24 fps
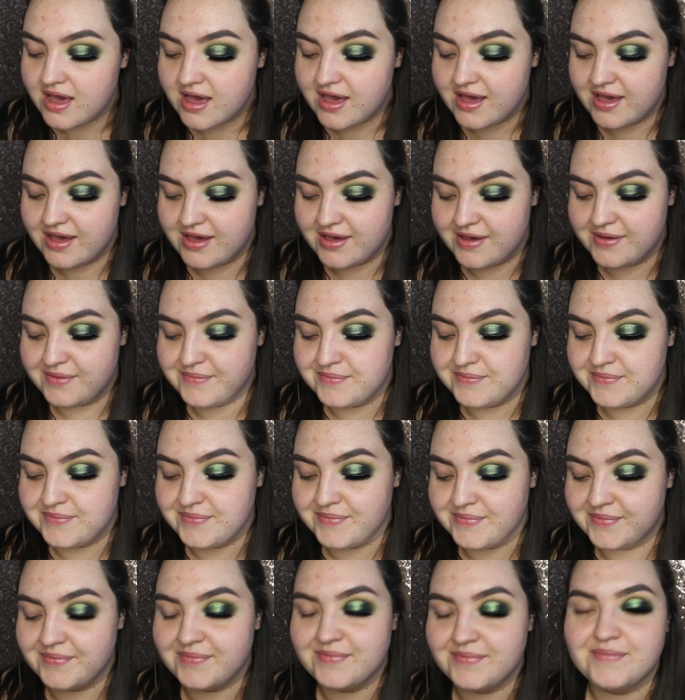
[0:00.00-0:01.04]

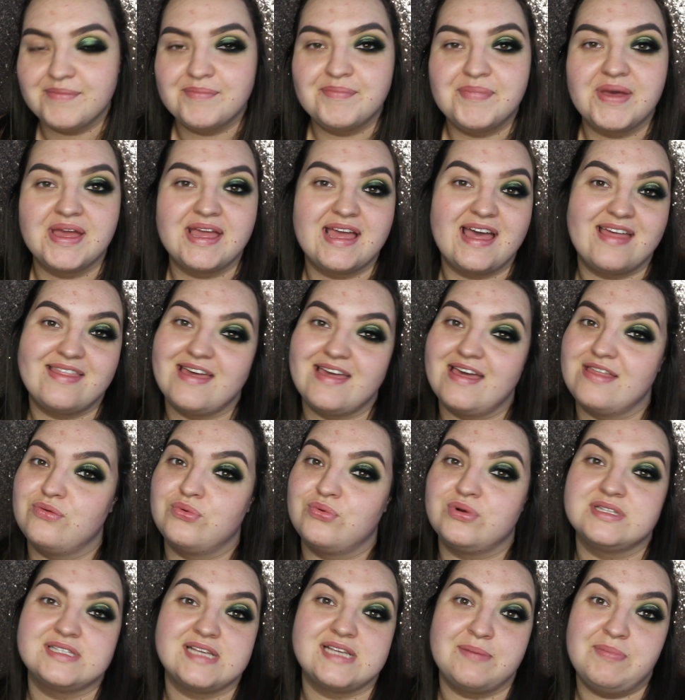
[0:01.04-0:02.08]
But yeah, they're the
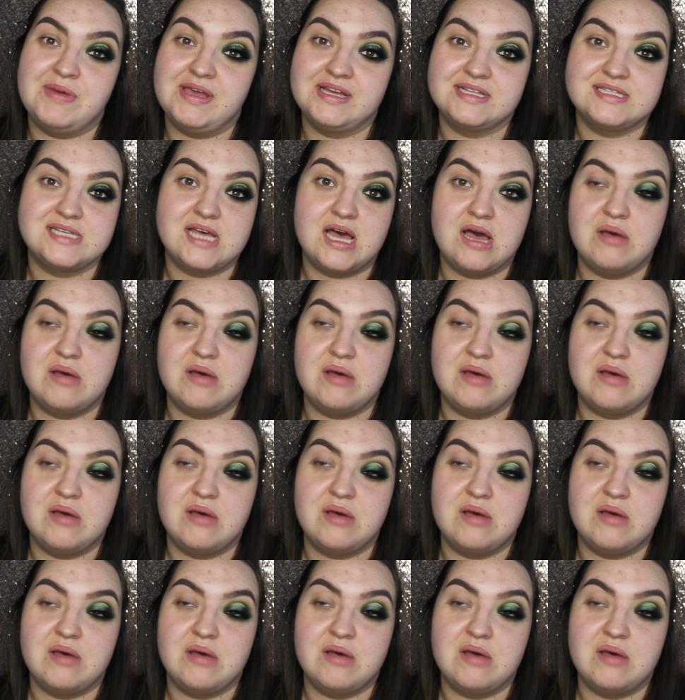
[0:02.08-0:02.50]
ones I picked